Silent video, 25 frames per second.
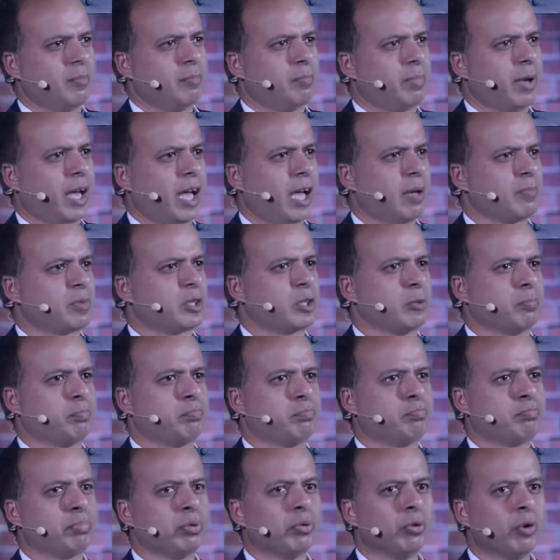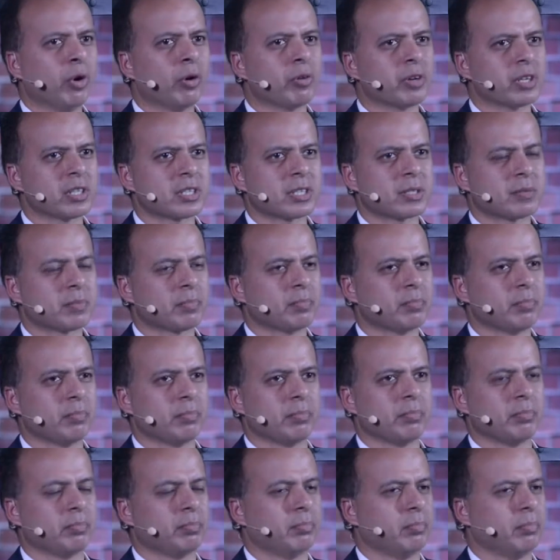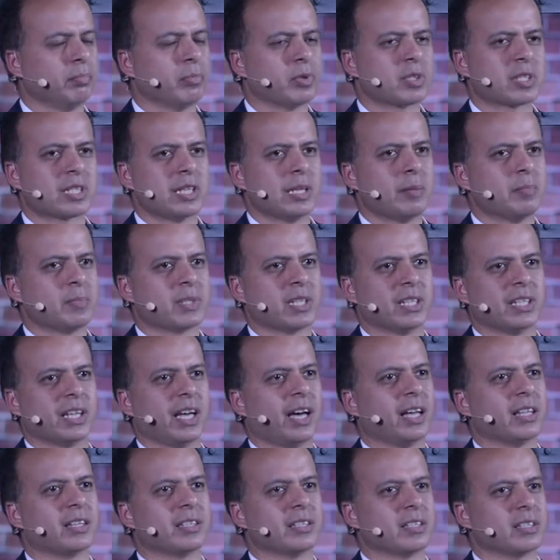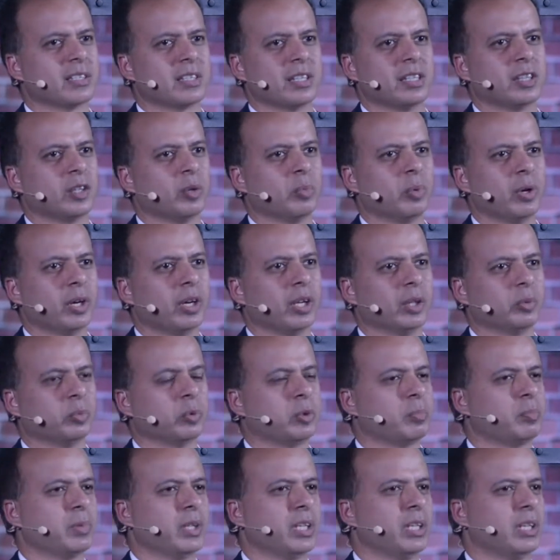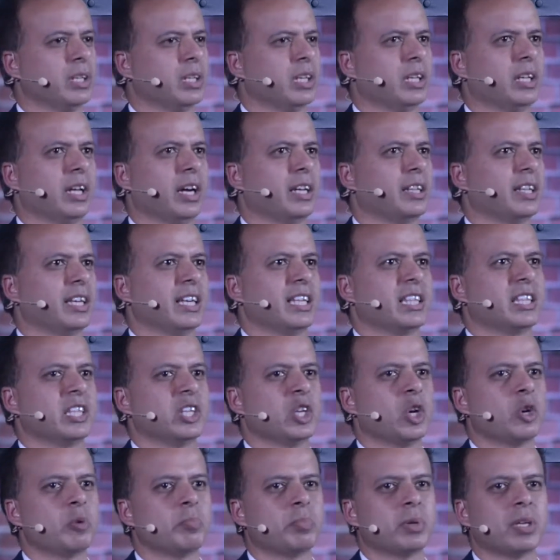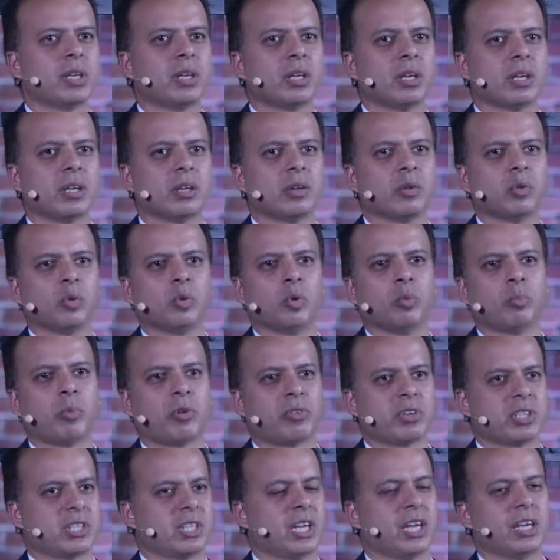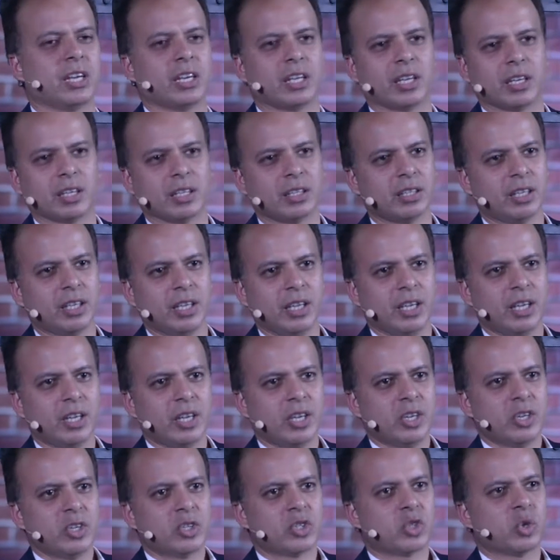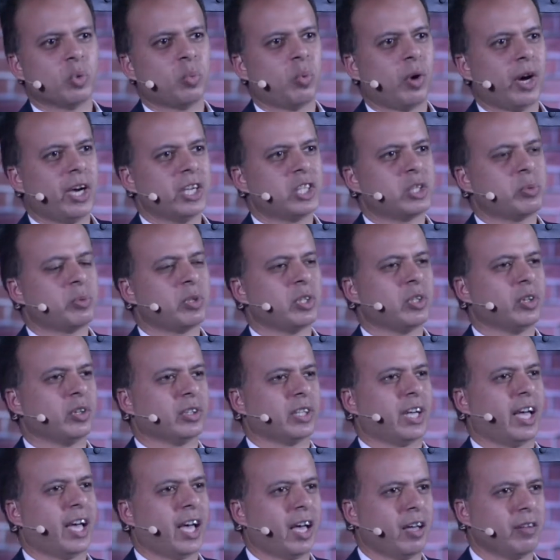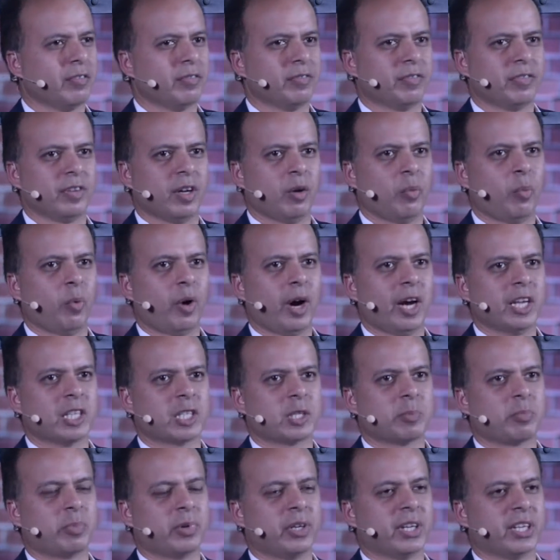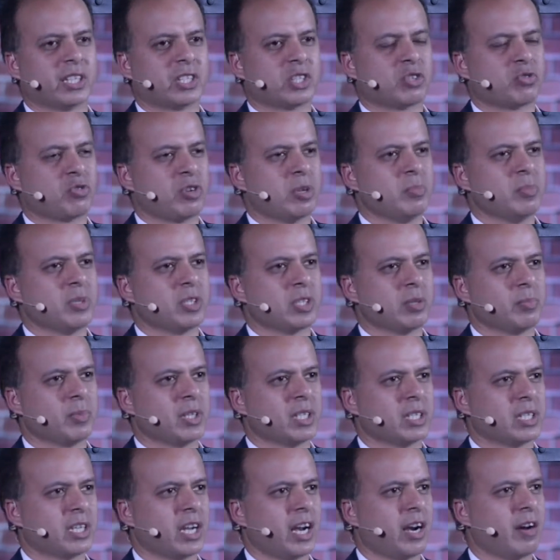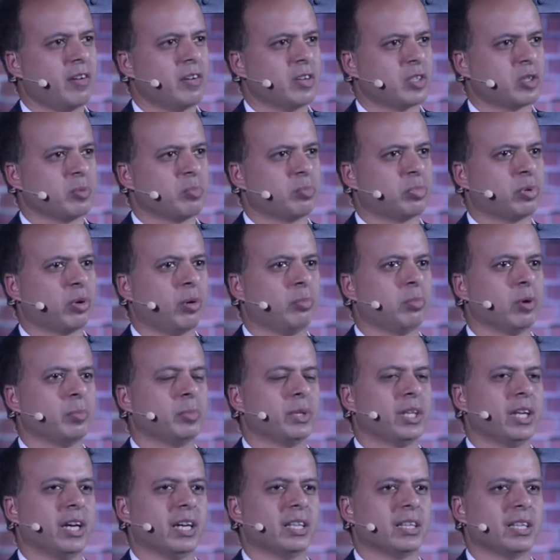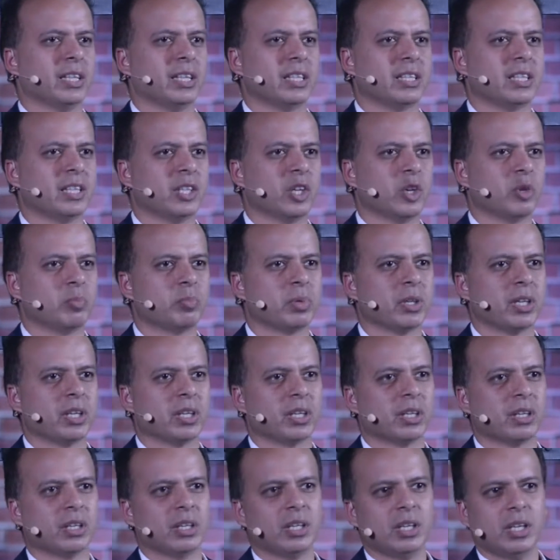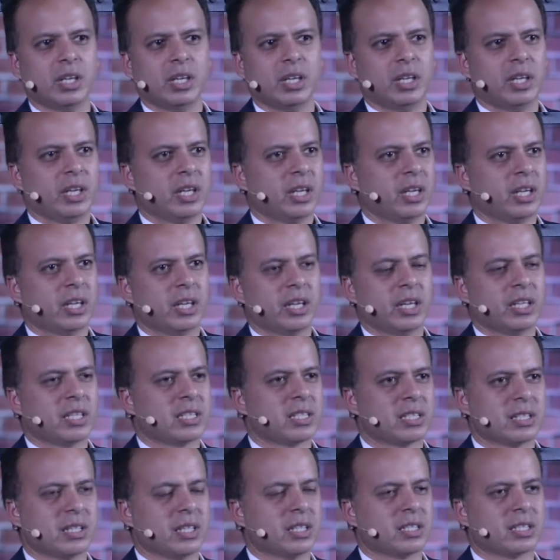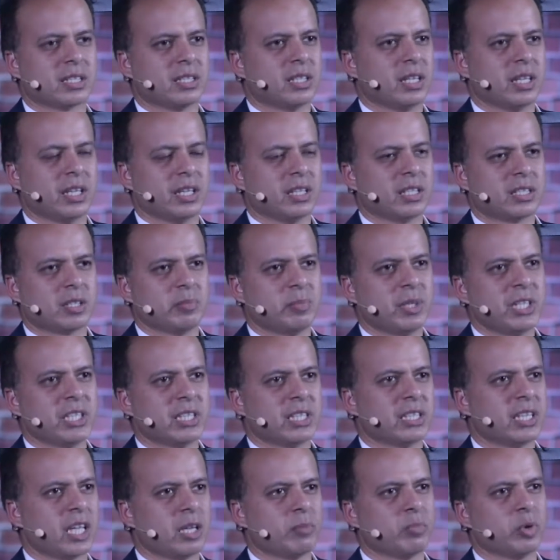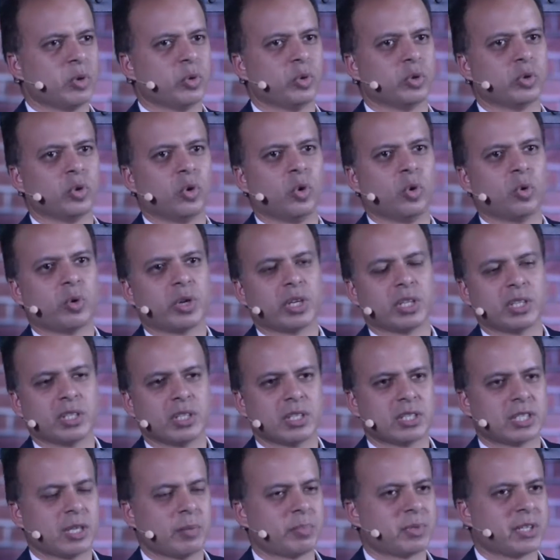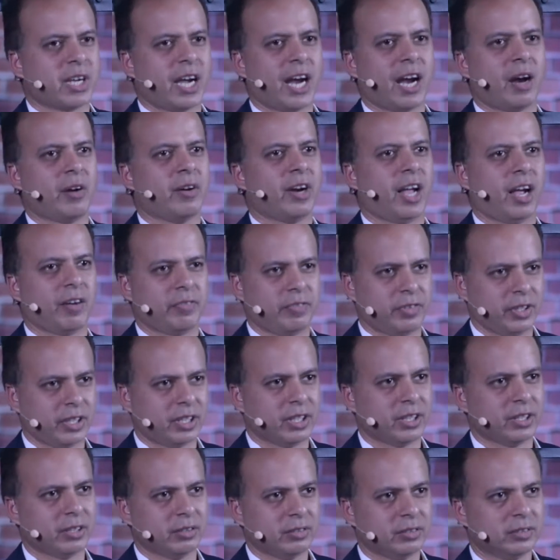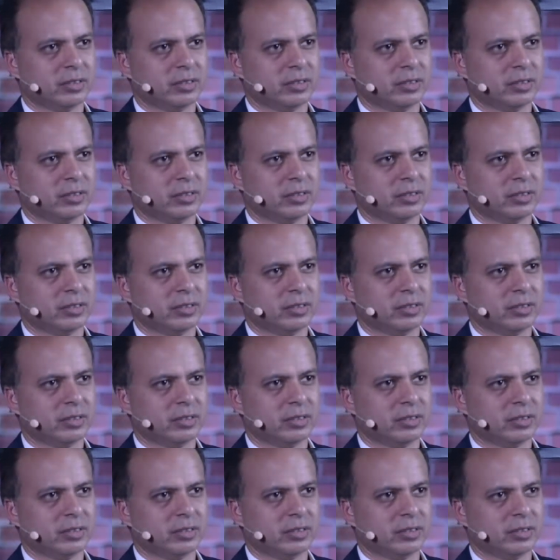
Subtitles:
perhaps the poorest Muslims and others in the world would be in either Ethiopia or Mauritania. So why do we not have a widespread extremism and terrorism problem in either Ethiopia, its immediate neighborhood, or in sub-Saharan Africa?